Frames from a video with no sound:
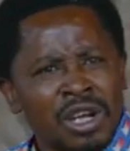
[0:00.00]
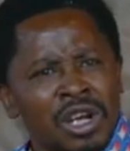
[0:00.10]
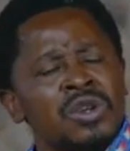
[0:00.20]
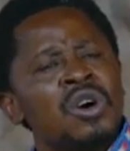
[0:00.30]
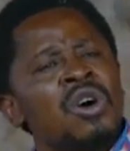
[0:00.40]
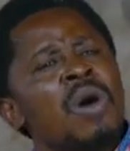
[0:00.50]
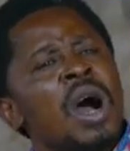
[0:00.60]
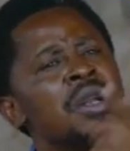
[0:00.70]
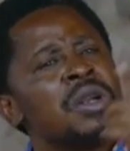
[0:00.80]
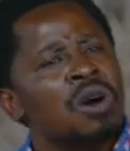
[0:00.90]
no
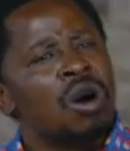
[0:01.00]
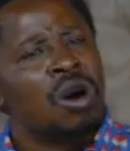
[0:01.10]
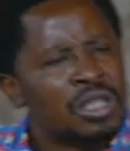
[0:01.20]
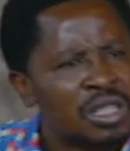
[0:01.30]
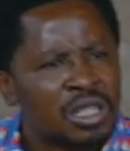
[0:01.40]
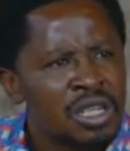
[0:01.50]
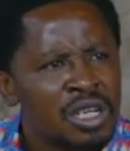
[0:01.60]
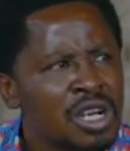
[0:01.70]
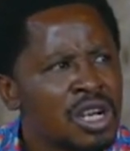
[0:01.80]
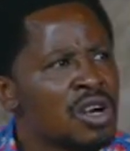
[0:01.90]
one knows
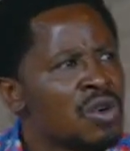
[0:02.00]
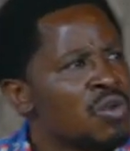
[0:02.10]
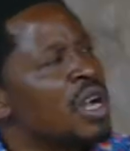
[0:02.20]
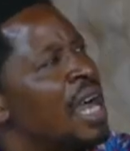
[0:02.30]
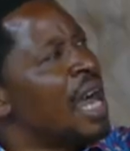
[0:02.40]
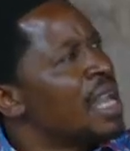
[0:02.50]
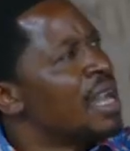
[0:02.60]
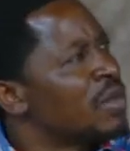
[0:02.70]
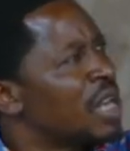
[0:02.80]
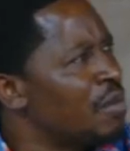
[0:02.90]
where I
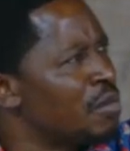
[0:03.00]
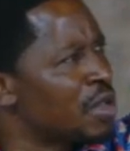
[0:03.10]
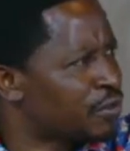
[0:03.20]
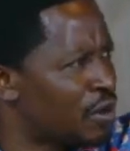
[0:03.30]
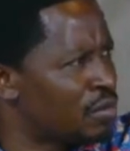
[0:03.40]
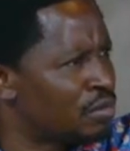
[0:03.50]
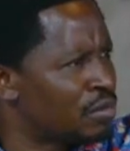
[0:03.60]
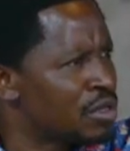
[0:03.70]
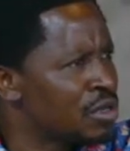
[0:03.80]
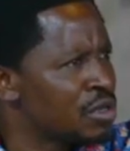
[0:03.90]
am coming from.
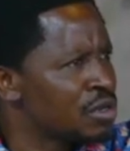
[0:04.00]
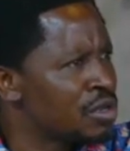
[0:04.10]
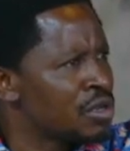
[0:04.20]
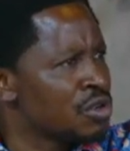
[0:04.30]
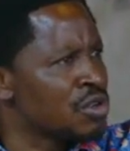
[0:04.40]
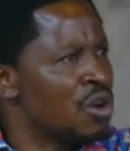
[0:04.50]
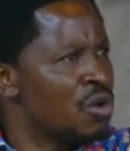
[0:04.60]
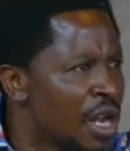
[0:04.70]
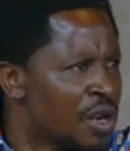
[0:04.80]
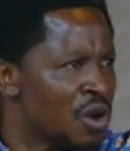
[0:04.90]
No
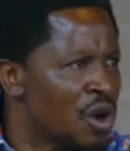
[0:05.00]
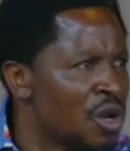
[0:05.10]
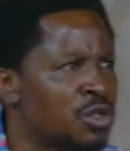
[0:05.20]
one knows